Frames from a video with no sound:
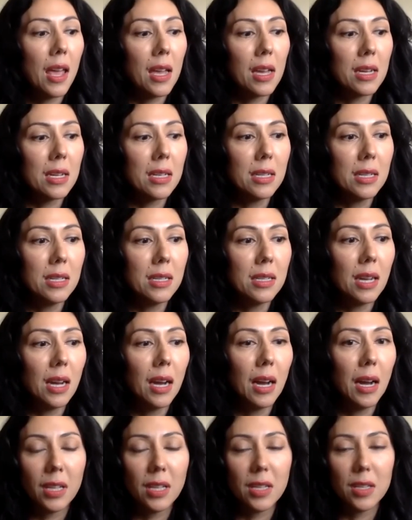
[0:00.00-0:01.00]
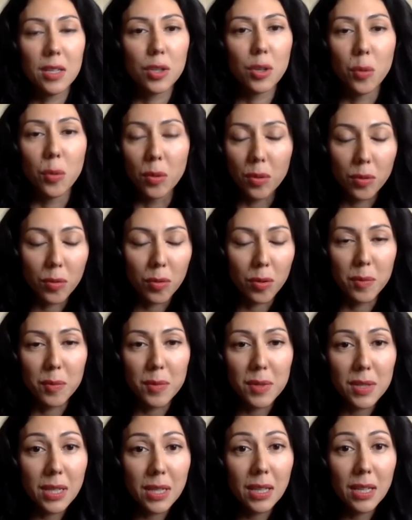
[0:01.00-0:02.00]
and he's a total
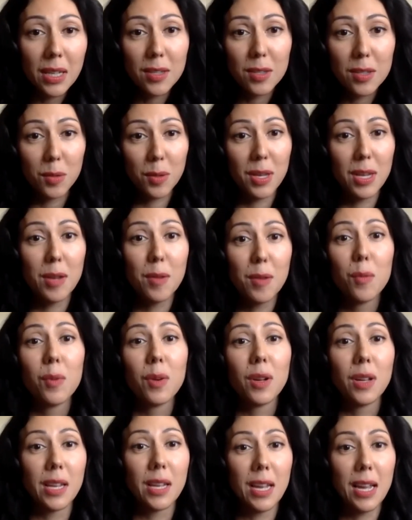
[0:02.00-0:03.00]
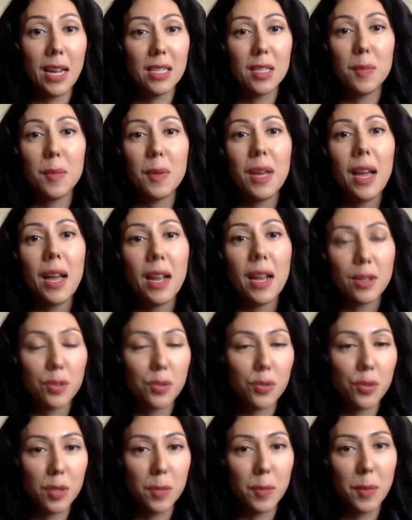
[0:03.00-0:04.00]
groomzilla, so he really had to be
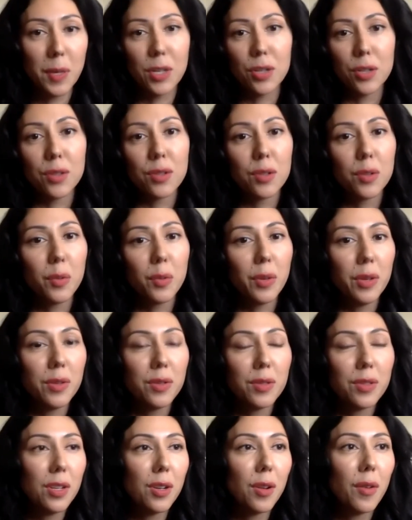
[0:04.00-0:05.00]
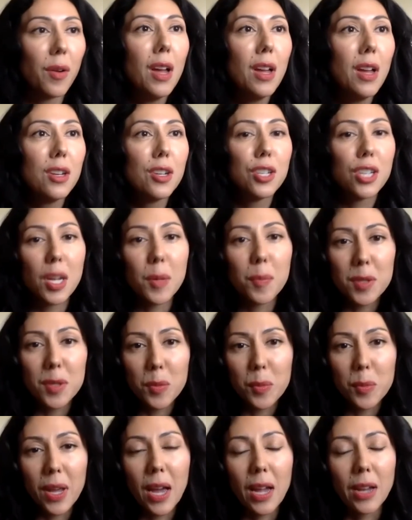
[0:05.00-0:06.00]
extra special. So we used, you know,
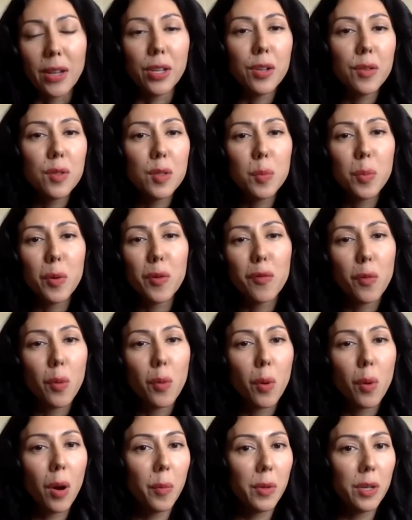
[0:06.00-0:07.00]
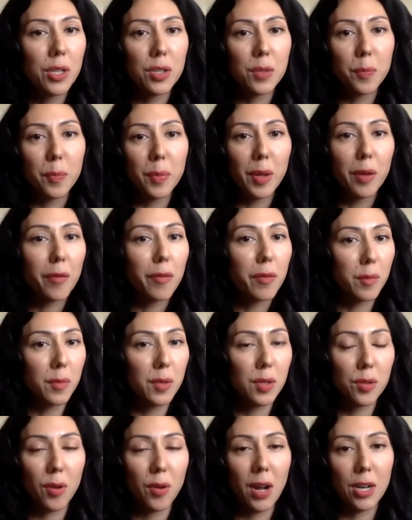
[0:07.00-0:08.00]
shapes that we hadn't used before, and we just built
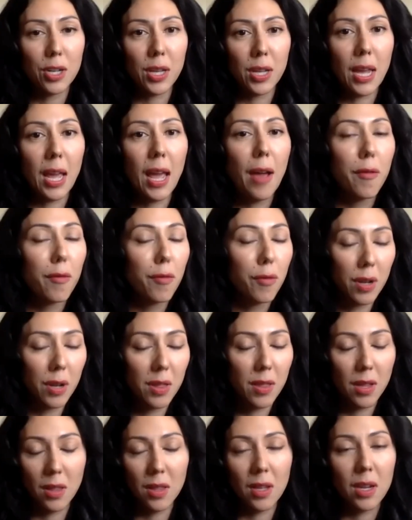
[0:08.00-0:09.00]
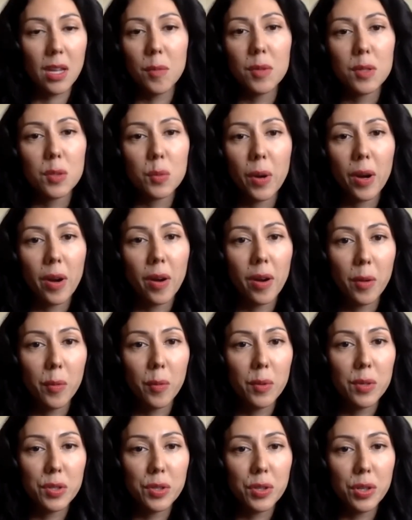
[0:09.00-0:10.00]
from scratch. Like everything that he was wearing
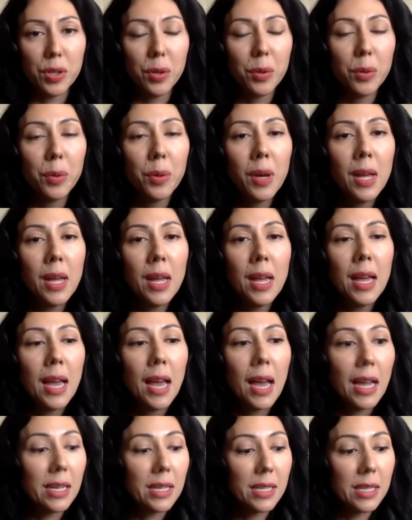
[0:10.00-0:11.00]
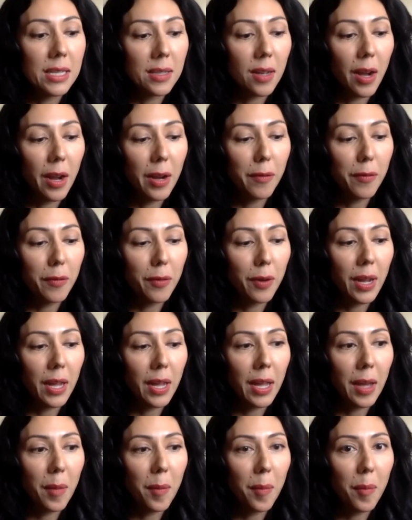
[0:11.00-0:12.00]
was new and designed for
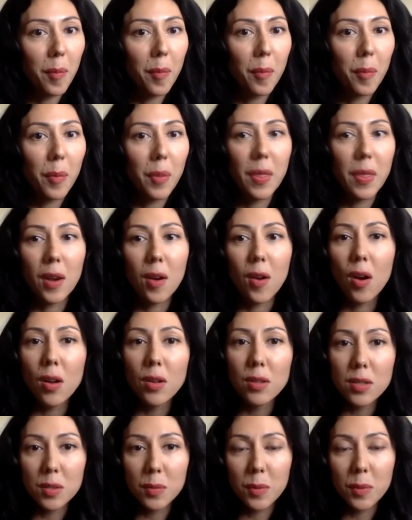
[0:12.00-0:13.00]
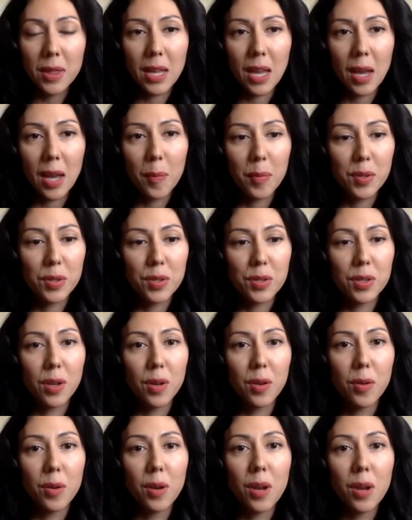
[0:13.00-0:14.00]
him. But then also in the
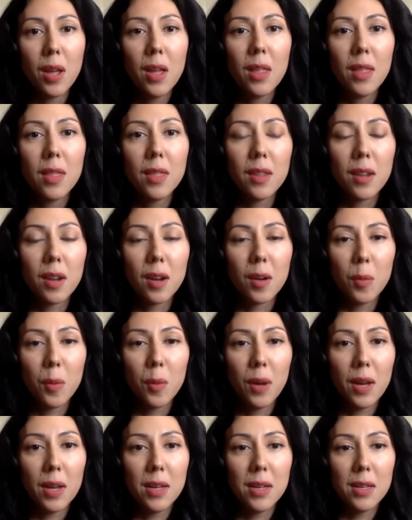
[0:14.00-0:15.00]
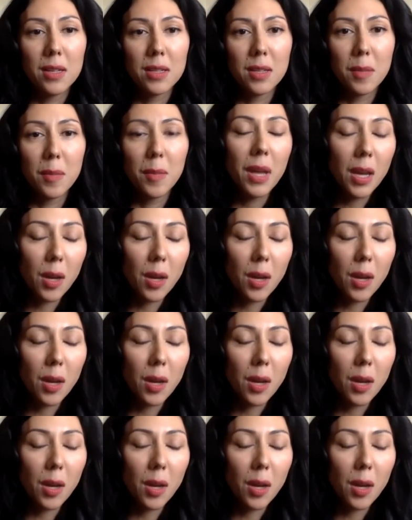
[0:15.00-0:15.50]
episode, there was the